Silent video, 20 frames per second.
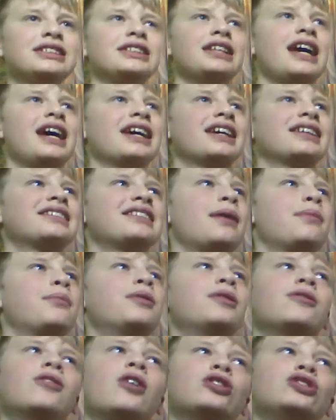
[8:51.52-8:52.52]
next, and
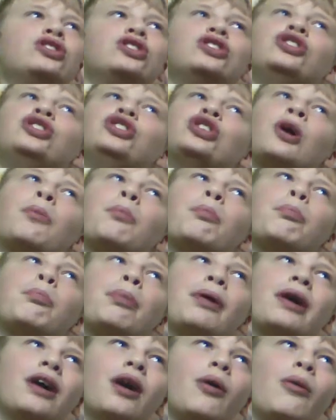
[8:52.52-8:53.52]
we're on to John
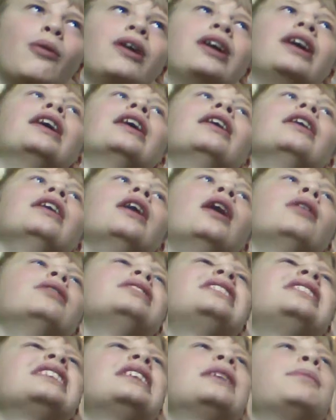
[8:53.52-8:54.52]
Pertwee. I
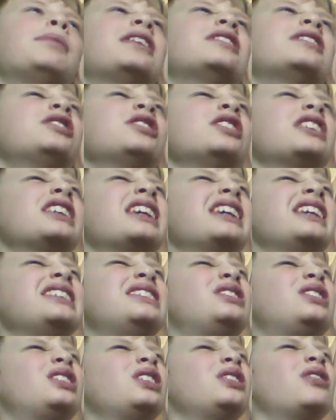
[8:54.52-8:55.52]
was thinking about doing it in
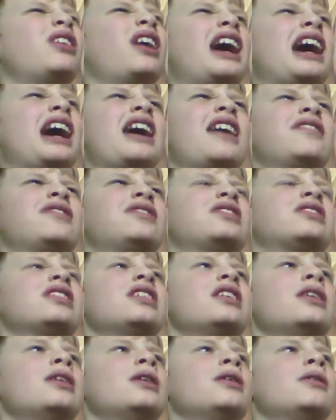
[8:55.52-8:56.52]
2 halves,
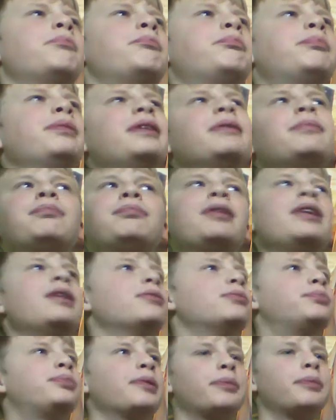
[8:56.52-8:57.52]
but
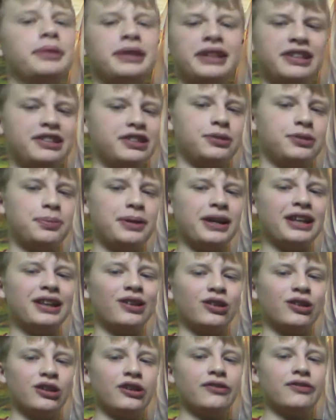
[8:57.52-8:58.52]
it'll probably just be a
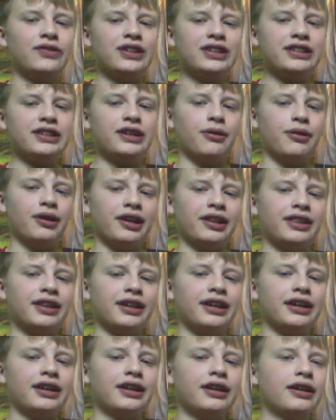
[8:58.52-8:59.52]
longer video, I
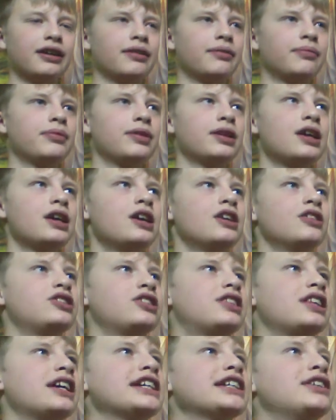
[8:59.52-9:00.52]
think.
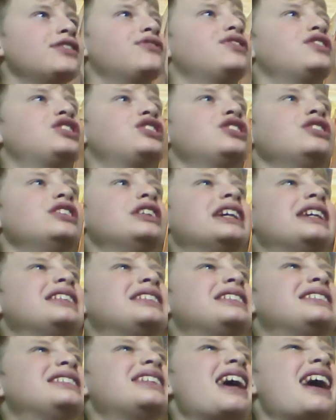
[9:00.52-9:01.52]
So thank you for tuning in
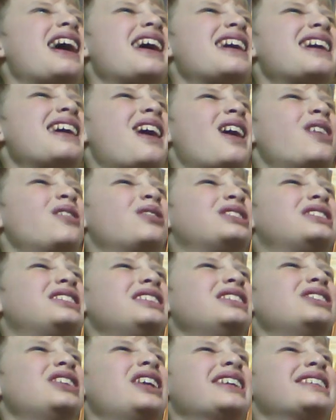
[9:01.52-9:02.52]
today. I will
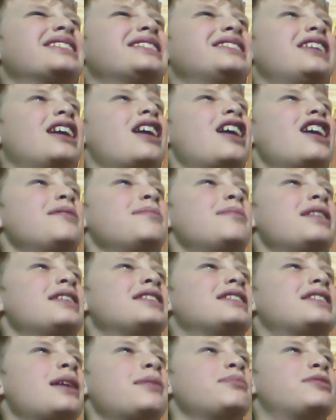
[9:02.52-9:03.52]
see you next time,
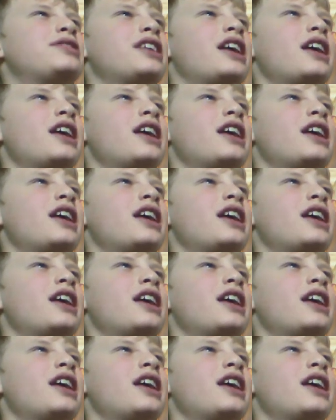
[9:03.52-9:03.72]
same